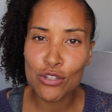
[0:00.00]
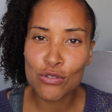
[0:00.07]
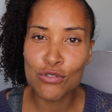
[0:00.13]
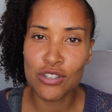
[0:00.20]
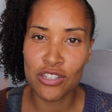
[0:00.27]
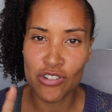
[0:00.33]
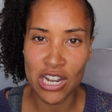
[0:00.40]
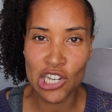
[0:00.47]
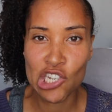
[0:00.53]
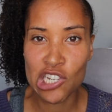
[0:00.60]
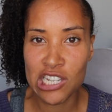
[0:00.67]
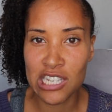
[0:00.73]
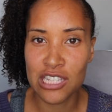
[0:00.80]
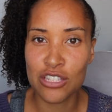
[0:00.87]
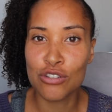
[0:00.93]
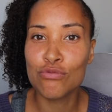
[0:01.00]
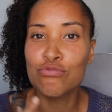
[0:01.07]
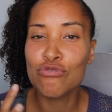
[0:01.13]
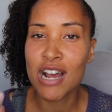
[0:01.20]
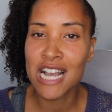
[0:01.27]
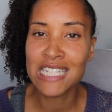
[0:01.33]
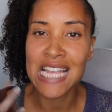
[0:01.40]
tools and strategies to
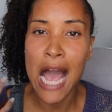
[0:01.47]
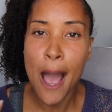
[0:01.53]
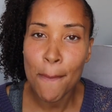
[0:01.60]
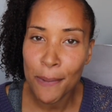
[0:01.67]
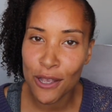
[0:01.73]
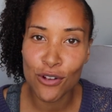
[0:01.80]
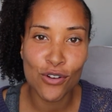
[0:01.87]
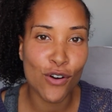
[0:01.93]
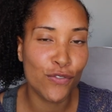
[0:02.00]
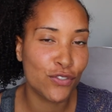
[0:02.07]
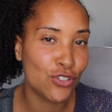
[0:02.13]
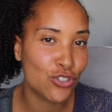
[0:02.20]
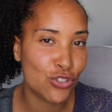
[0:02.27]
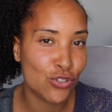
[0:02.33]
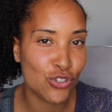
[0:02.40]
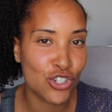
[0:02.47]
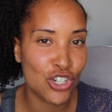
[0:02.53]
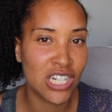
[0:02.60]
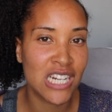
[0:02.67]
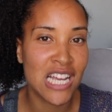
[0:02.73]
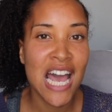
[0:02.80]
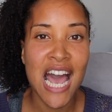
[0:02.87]
raise happy and confident
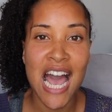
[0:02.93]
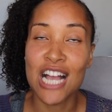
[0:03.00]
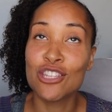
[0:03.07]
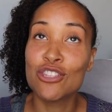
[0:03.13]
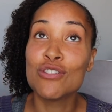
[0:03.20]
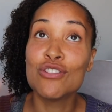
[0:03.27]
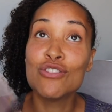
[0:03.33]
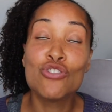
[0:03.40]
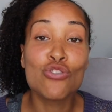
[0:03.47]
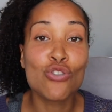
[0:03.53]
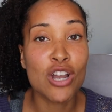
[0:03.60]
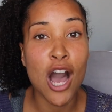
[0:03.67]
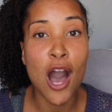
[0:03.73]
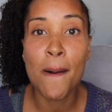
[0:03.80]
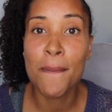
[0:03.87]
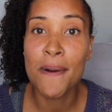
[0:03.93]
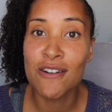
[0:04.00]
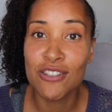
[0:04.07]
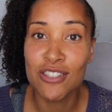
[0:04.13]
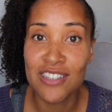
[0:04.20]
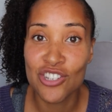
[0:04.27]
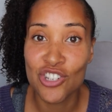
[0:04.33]
children and to enjoy our
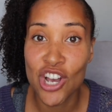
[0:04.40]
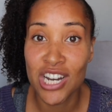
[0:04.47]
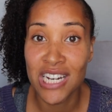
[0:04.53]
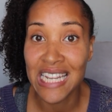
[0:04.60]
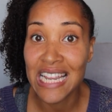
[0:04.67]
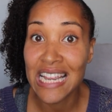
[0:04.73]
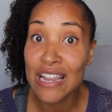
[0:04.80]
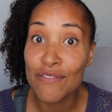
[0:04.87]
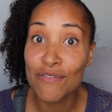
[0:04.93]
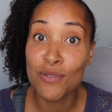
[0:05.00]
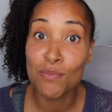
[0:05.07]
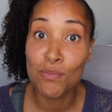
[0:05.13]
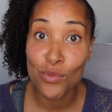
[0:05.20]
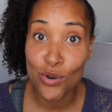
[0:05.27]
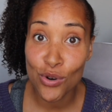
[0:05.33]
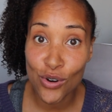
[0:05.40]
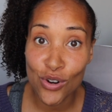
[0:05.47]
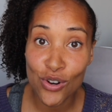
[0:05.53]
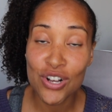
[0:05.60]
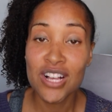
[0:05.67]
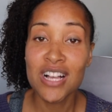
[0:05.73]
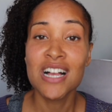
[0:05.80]
parenting journey even
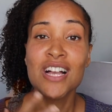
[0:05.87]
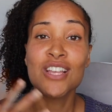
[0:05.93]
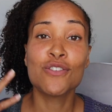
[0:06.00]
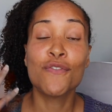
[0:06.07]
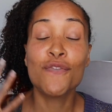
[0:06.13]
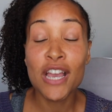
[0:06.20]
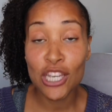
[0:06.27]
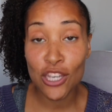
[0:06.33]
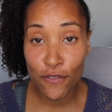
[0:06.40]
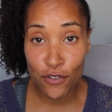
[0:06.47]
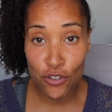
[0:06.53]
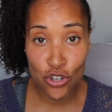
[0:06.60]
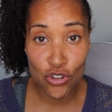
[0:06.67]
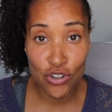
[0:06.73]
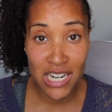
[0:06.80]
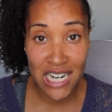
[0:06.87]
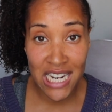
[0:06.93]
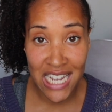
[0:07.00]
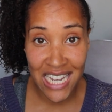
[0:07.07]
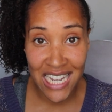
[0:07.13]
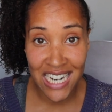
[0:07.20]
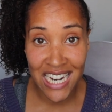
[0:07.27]
more. So thank you for tuning
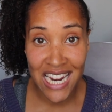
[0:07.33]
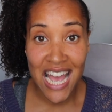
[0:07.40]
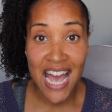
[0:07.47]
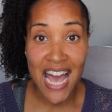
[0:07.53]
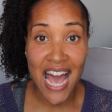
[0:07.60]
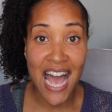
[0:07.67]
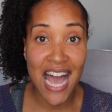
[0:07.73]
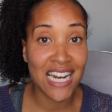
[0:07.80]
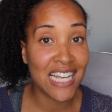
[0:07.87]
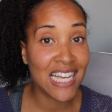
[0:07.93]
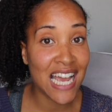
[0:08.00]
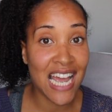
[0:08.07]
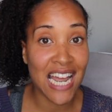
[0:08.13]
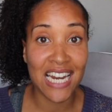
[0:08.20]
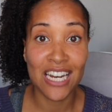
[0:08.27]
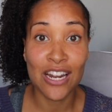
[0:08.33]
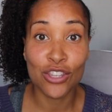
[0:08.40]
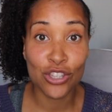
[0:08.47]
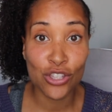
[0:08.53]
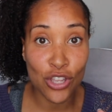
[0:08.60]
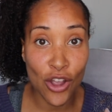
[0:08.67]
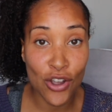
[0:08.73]
in, and again,
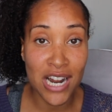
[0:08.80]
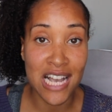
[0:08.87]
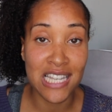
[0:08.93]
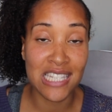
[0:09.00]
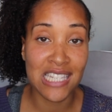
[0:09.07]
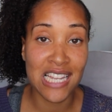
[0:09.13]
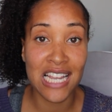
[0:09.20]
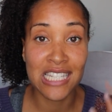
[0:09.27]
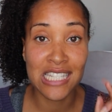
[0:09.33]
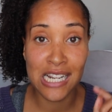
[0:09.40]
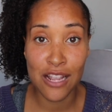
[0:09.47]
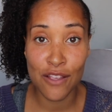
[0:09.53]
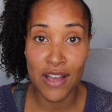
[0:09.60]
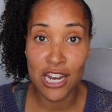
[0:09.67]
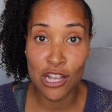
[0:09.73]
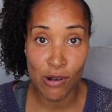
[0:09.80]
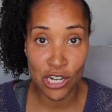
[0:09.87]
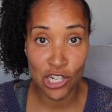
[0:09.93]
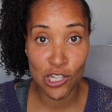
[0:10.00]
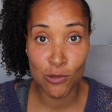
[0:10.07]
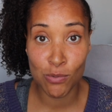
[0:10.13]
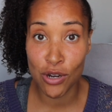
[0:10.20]
don't hesitate to leave any
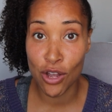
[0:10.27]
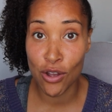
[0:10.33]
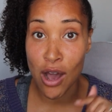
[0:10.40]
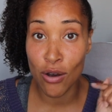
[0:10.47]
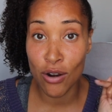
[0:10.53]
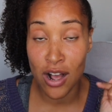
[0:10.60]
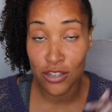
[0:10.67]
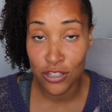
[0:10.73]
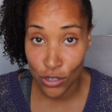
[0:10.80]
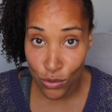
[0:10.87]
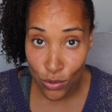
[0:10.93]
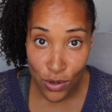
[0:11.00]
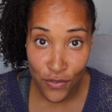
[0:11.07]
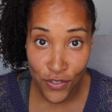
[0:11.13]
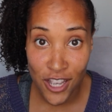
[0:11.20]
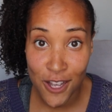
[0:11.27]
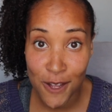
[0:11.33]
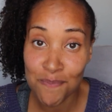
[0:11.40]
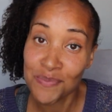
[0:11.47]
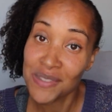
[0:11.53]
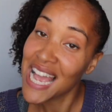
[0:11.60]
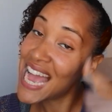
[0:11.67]
questions below. I'll answer all of
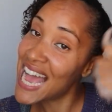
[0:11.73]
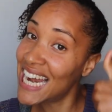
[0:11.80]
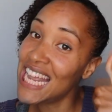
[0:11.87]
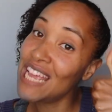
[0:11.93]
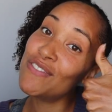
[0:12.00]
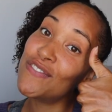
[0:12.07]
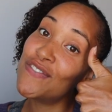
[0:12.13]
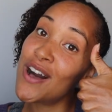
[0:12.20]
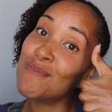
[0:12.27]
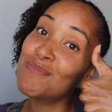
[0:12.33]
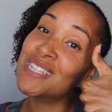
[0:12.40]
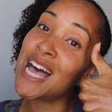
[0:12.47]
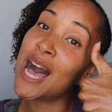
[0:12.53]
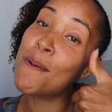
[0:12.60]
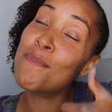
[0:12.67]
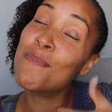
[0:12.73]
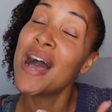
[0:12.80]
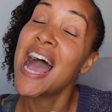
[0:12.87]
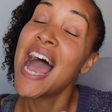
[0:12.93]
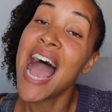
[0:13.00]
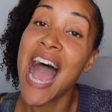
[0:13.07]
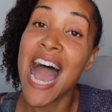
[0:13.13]
them. Leave a thumbs up
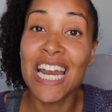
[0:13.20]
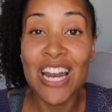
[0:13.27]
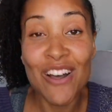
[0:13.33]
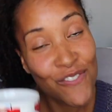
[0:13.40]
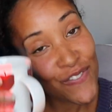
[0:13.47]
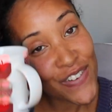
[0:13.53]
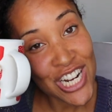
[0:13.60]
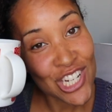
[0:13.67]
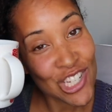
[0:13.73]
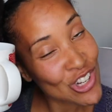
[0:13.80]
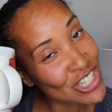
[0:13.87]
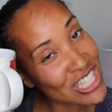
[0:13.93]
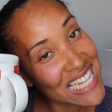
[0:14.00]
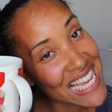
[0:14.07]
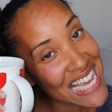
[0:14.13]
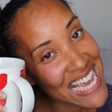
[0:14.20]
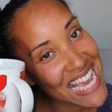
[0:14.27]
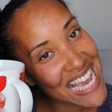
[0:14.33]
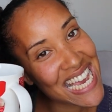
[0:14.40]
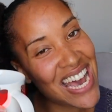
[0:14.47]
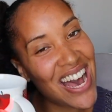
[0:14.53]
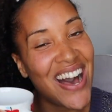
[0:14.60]
and finish your
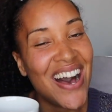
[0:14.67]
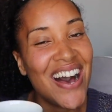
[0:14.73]
tea.